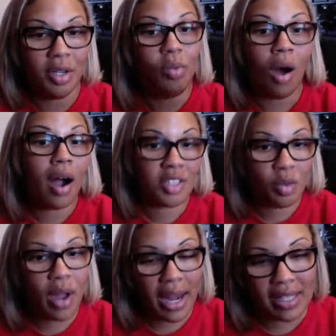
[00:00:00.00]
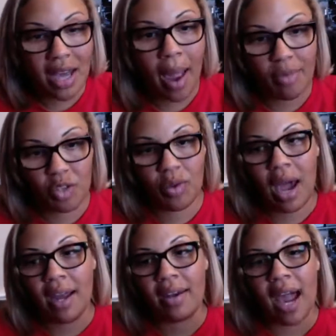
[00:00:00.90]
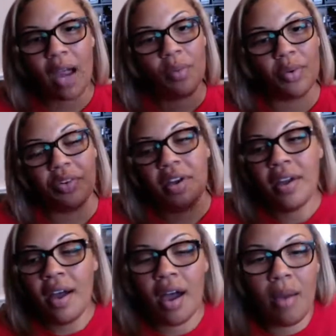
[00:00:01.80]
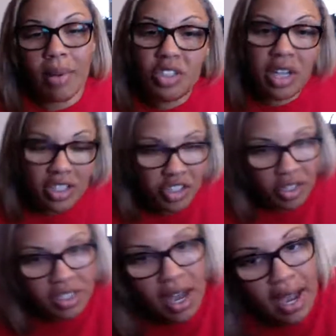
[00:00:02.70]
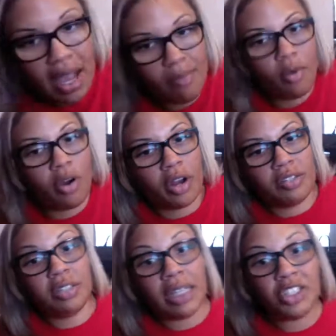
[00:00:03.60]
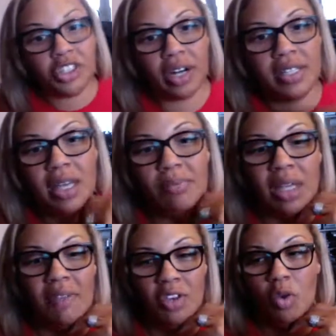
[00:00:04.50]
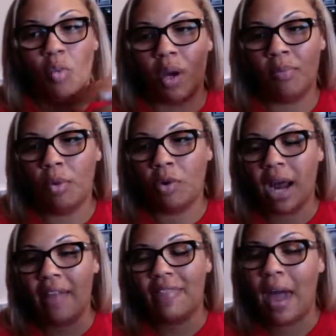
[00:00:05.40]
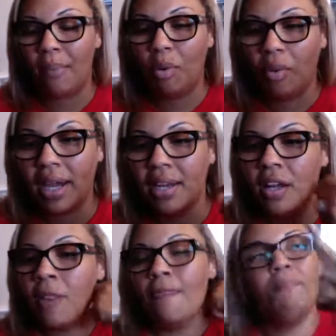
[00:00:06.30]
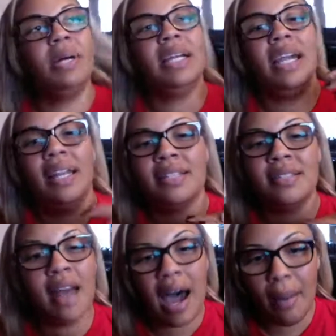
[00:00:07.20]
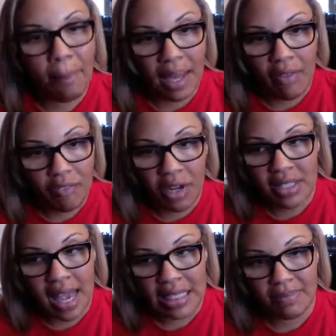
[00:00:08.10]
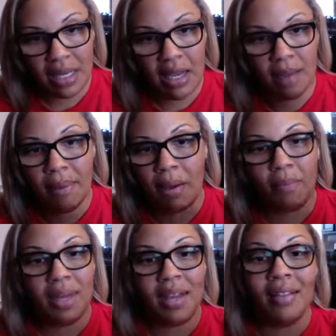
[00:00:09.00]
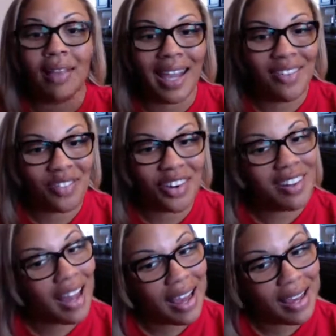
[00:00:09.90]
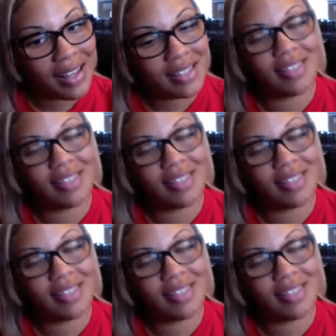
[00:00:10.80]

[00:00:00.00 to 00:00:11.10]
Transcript: walked away and it timed you out. And I will adjust your time or delete your attempt, giving you one more at that point. But it is not meant for you to text me about being late for class